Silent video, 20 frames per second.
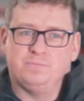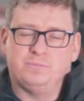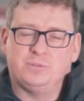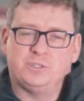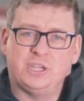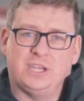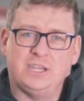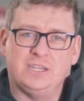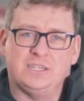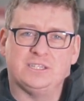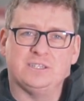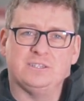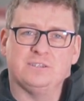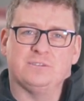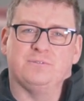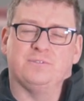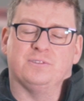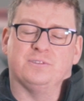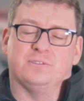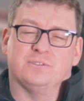change
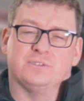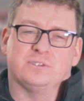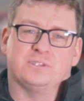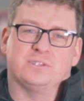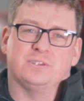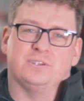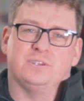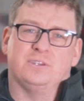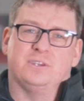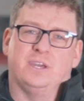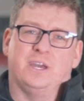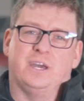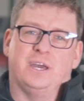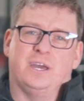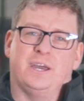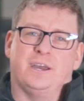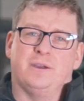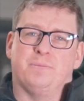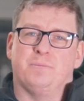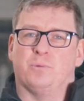intervals.
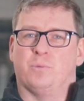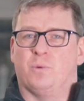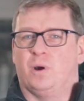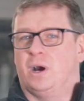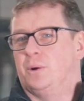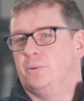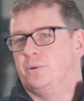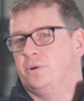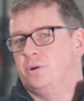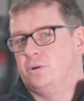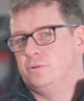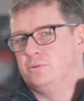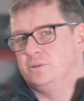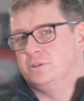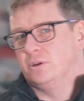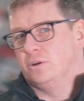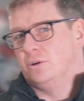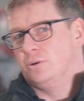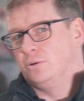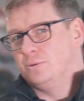But what I
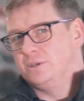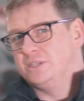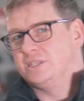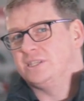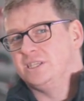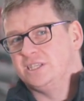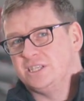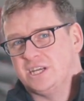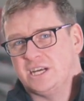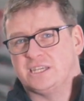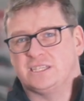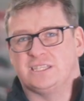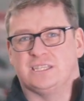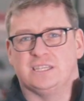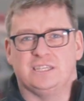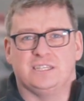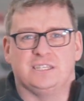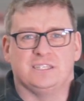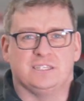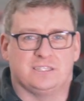would always suggest
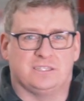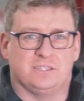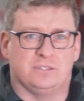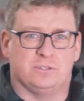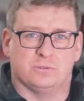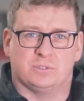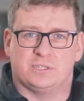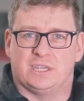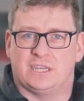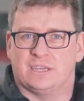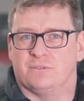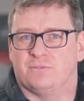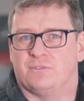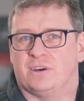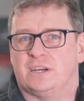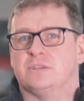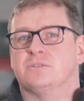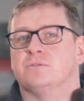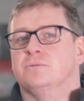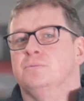is, take
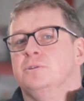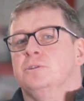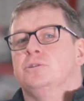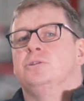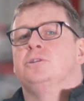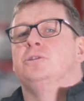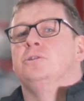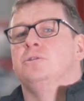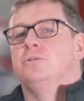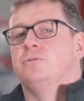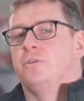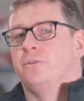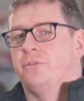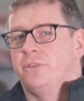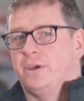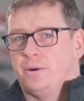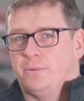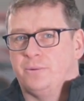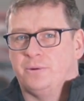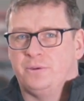advice from your tuner on
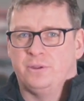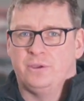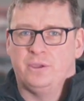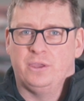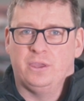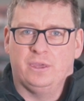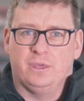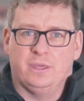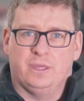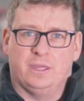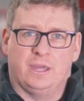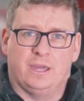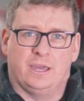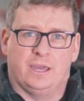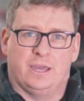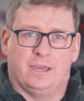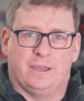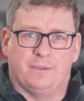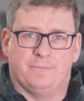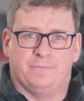that one.
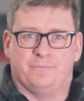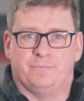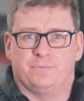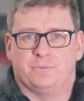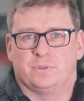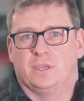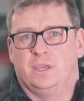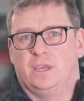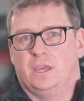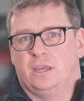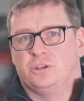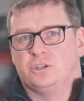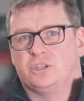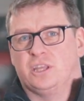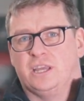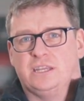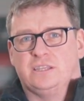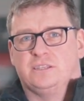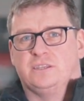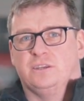I'd just
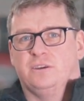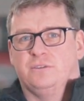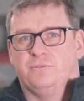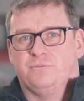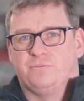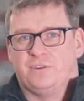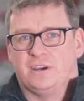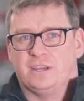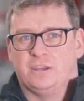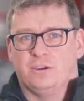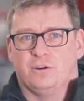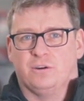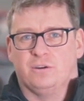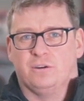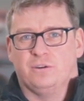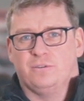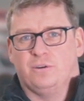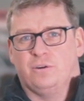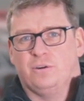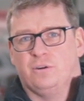like to thank you
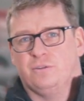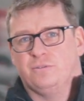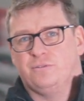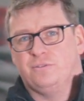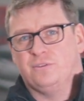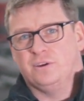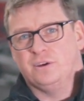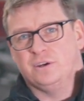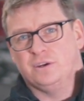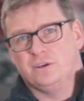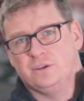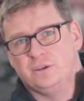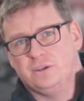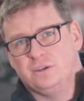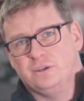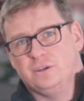all for